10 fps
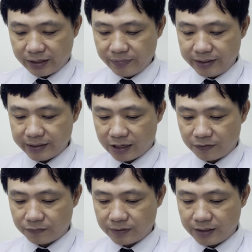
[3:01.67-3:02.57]
meaning
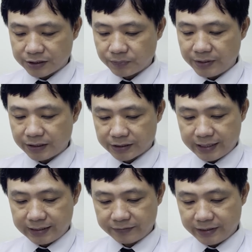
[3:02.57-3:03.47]
of a speak or
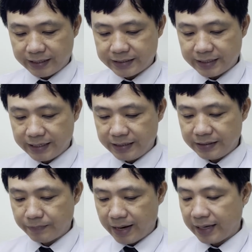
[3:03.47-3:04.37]
text. We can say
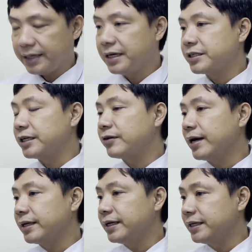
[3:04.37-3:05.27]
main idea, general
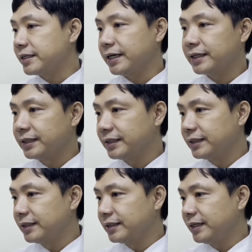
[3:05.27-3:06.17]
idea in the text.
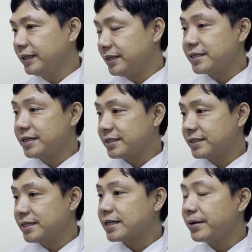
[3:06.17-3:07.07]
It is GIS,
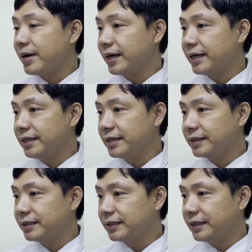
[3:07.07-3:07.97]
the same main idea
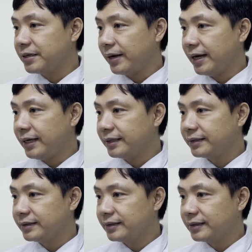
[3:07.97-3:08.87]
in Khmer.
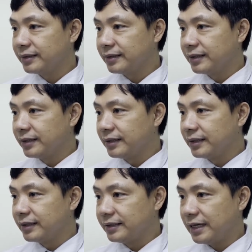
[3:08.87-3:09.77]

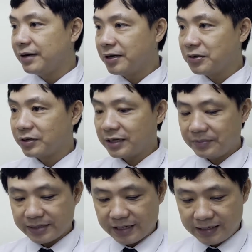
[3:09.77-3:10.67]
Yeah, very good
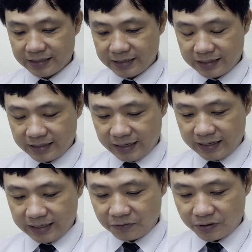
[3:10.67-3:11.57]
terms.
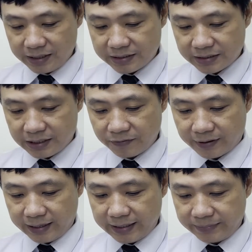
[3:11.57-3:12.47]
And another one is
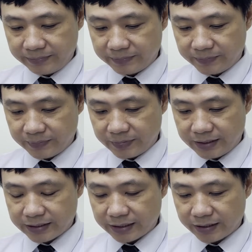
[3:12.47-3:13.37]
referendum,
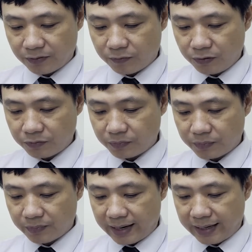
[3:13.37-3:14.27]
a general vote
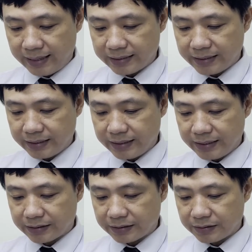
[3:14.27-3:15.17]
by the
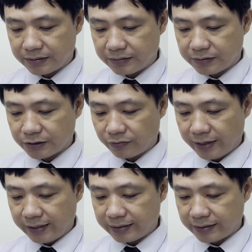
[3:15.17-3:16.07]

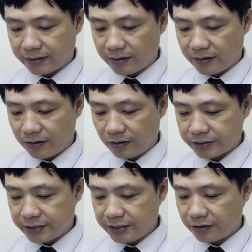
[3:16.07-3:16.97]
electorate on a
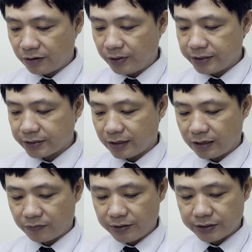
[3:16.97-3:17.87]
single political
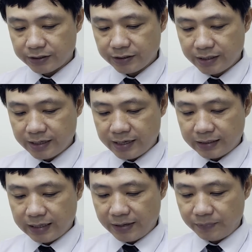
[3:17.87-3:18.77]
question
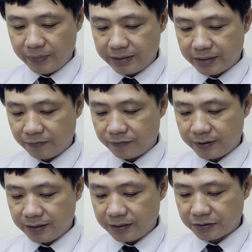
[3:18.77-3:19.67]
that have been
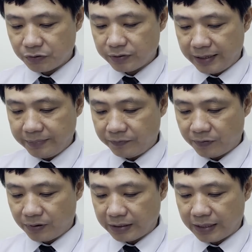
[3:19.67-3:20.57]
referred to them
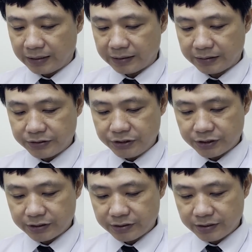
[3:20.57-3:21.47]
for the right
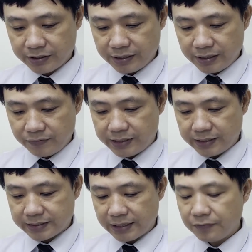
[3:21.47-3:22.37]
decision. We can
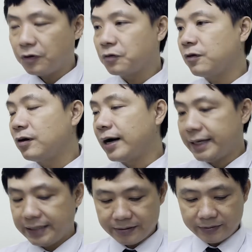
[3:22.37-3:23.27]
say vote for
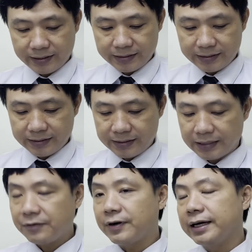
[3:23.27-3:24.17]
idea, right?
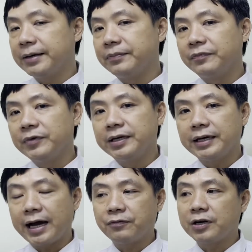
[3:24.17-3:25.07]
Referendum. We
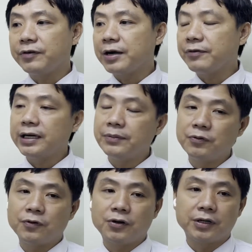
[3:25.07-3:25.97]
have the referendum
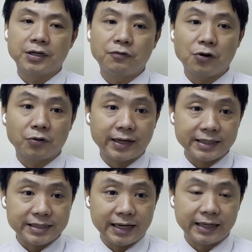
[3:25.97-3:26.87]
before the vote, right?
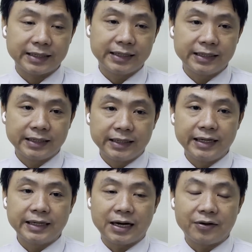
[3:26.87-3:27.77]
Just like
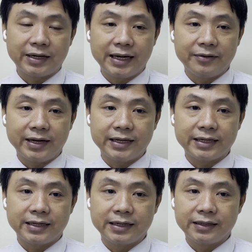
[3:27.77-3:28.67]
in nowadays, right?
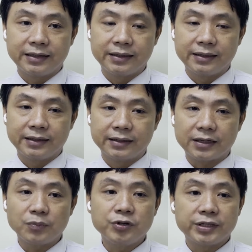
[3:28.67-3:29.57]
The
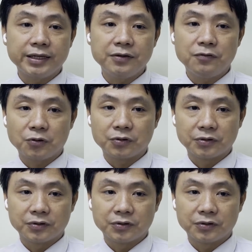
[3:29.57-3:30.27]
community vote,